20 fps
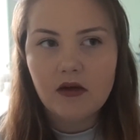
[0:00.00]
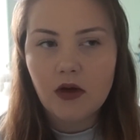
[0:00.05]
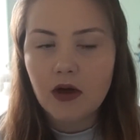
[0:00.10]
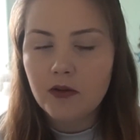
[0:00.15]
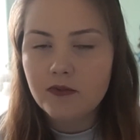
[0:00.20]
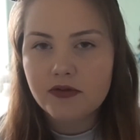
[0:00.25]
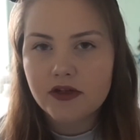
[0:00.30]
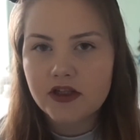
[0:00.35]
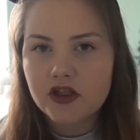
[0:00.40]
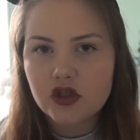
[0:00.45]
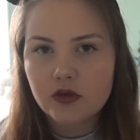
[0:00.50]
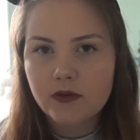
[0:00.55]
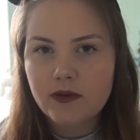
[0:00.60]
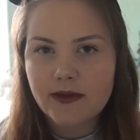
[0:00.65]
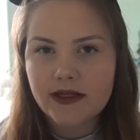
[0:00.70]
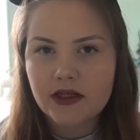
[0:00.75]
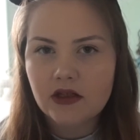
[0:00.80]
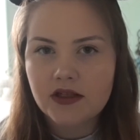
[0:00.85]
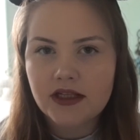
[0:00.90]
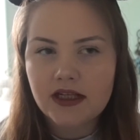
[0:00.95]
I'm pretty sure we
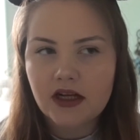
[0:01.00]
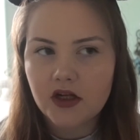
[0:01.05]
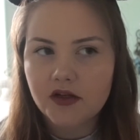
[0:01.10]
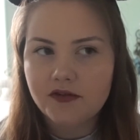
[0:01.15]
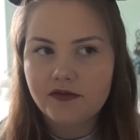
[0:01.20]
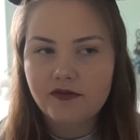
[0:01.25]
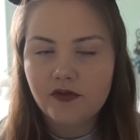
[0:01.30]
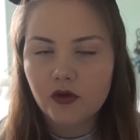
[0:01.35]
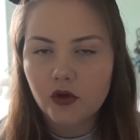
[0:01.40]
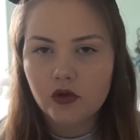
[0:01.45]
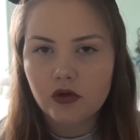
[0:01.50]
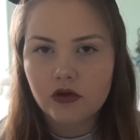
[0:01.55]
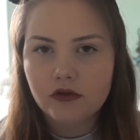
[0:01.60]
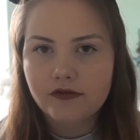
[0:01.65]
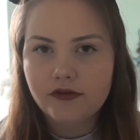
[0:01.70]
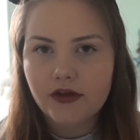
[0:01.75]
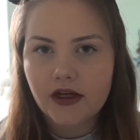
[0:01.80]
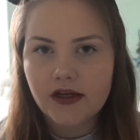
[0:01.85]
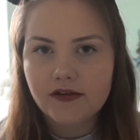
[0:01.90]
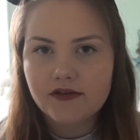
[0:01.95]
went on it like 4
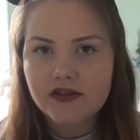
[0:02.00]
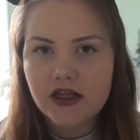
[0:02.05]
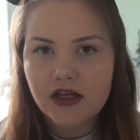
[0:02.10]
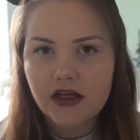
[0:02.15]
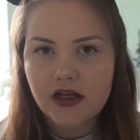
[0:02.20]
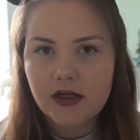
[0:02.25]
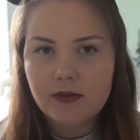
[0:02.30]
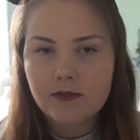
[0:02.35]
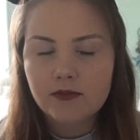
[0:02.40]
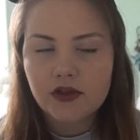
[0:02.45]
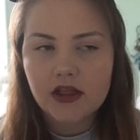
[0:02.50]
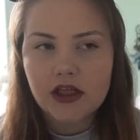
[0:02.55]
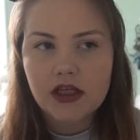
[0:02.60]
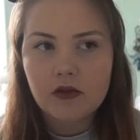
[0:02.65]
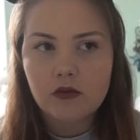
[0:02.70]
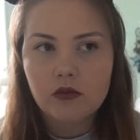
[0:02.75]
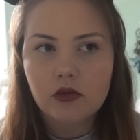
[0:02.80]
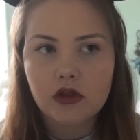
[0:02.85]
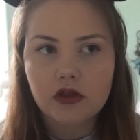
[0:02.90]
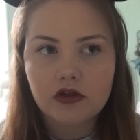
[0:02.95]
or 5 times.
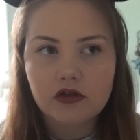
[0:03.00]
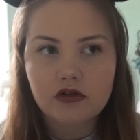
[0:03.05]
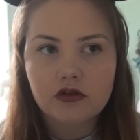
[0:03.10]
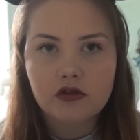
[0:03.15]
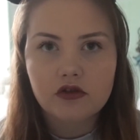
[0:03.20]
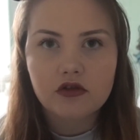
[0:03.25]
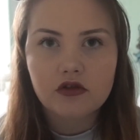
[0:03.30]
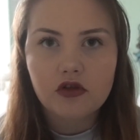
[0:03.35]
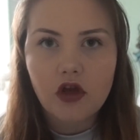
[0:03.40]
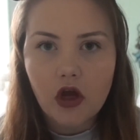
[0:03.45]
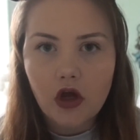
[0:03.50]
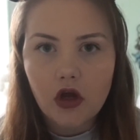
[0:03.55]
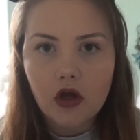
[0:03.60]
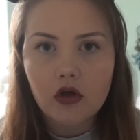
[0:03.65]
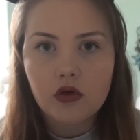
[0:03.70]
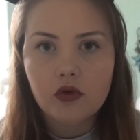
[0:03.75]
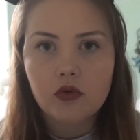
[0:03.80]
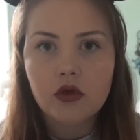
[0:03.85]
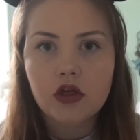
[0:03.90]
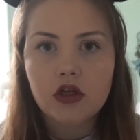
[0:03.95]
It was
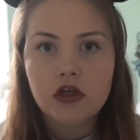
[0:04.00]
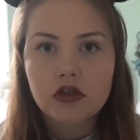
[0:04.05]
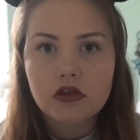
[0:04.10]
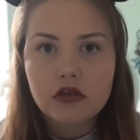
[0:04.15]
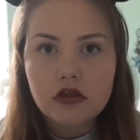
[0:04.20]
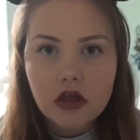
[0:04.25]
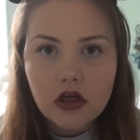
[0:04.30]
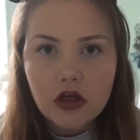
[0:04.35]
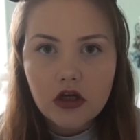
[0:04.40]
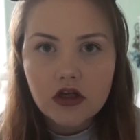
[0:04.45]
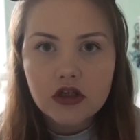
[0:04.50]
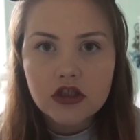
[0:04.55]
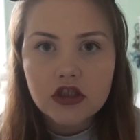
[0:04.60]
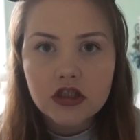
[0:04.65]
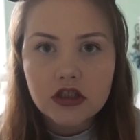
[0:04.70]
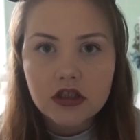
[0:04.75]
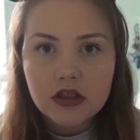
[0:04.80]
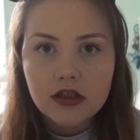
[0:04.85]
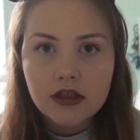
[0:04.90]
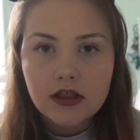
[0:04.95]
so
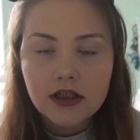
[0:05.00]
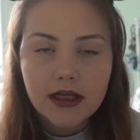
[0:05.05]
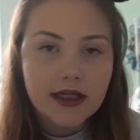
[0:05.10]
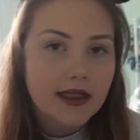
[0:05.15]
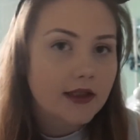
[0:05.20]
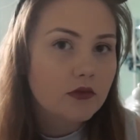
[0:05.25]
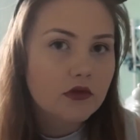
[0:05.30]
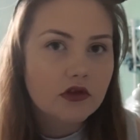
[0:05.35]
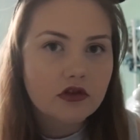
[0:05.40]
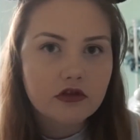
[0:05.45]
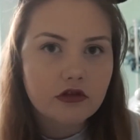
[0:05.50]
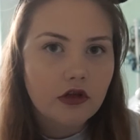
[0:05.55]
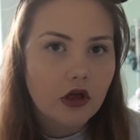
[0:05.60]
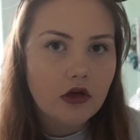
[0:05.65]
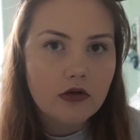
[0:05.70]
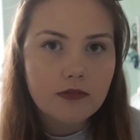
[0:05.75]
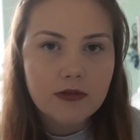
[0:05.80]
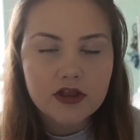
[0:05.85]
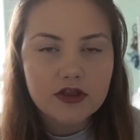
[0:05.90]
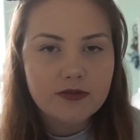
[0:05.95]
good. Like, it was
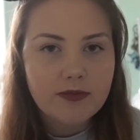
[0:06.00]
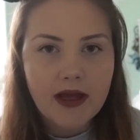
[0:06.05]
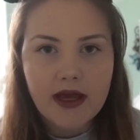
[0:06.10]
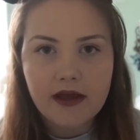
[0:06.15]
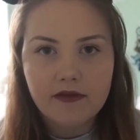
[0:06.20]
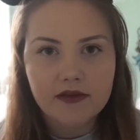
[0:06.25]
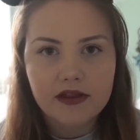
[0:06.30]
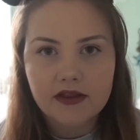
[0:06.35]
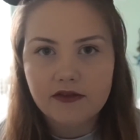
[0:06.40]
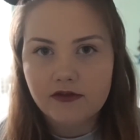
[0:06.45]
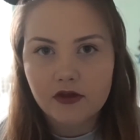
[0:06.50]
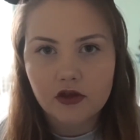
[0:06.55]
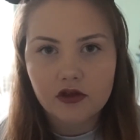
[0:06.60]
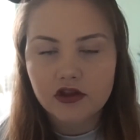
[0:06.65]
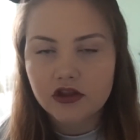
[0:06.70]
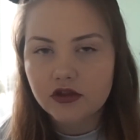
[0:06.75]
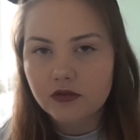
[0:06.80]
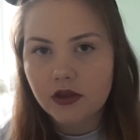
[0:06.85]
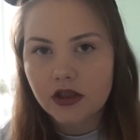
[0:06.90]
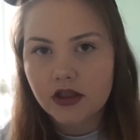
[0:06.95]
so much better than the
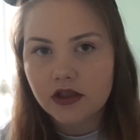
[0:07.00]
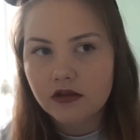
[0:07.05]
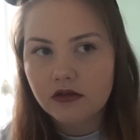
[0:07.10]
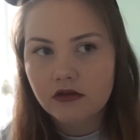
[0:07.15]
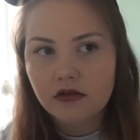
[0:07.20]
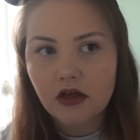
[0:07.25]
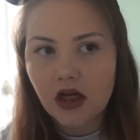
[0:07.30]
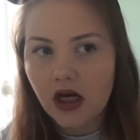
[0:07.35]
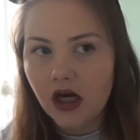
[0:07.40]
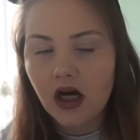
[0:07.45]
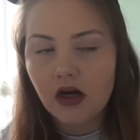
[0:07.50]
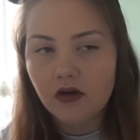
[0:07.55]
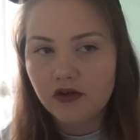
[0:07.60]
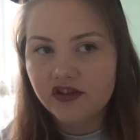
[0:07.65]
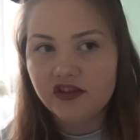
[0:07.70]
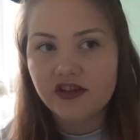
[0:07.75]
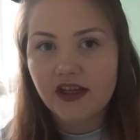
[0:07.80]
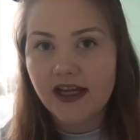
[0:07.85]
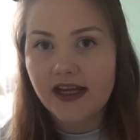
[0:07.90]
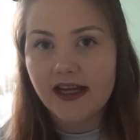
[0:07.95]
Florida one. I'll
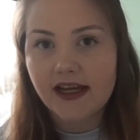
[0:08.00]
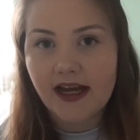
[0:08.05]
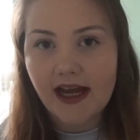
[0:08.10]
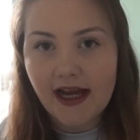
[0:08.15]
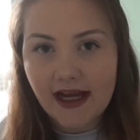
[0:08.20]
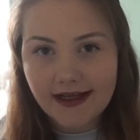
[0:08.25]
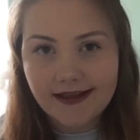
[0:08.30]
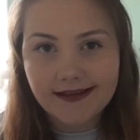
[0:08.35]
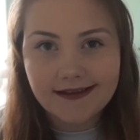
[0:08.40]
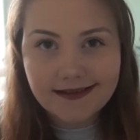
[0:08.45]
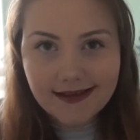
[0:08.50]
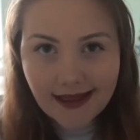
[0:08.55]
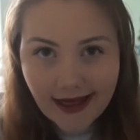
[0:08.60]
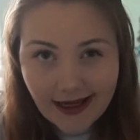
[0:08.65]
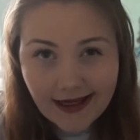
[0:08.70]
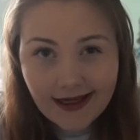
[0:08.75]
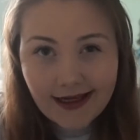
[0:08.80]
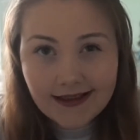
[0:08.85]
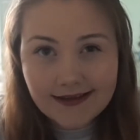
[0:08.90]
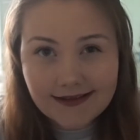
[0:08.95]
say it.
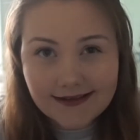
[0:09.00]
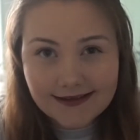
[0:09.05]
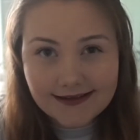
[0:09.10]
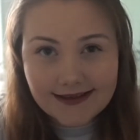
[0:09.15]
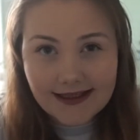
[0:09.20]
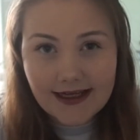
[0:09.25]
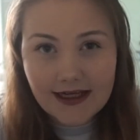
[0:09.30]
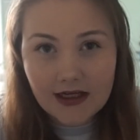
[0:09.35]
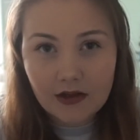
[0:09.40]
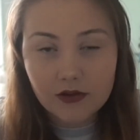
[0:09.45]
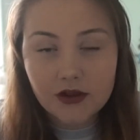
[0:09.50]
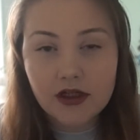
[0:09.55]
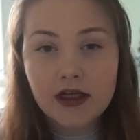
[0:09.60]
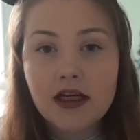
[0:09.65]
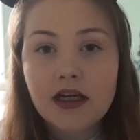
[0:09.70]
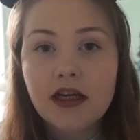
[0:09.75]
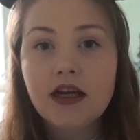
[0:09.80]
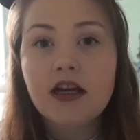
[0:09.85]
Hands down.